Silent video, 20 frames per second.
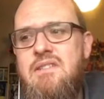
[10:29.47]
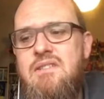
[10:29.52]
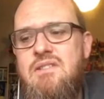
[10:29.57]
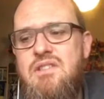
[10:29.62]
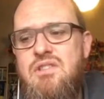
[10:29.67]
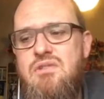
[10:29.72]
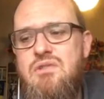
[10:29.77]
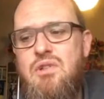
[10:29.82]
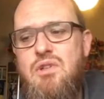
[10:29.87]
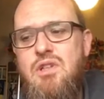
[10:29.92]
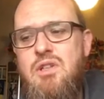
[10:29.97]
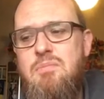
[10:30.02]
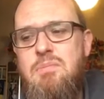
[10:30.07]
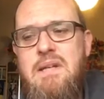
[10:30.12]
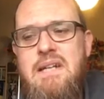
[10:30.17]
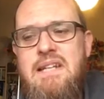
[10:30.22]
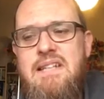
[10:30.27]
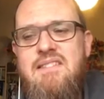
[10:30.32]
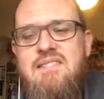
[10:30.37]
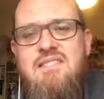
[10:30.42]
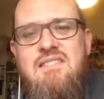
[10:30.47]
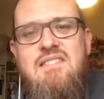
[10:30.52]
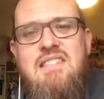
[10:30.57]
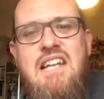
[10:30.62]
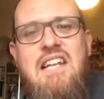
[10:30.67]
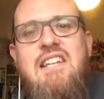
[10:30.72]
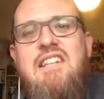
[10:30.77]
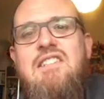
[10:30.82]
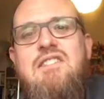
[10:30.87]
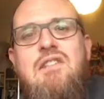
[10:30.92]
destroyed by
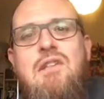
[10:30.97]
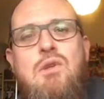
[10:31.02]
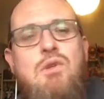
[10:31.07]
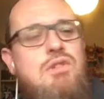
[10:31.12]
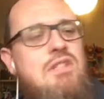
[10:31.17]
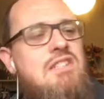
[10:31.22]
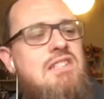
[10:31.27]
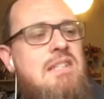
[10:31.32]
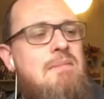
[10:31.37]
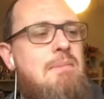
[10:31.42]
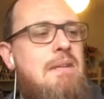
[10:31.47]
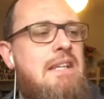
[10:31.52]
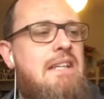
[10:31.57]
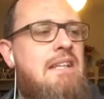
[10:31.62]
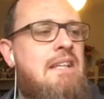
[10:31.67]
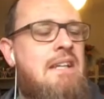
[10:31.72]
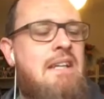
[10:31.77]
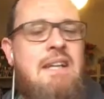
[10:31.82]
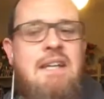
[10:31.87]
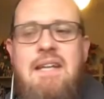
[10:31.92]
talentless losers like me.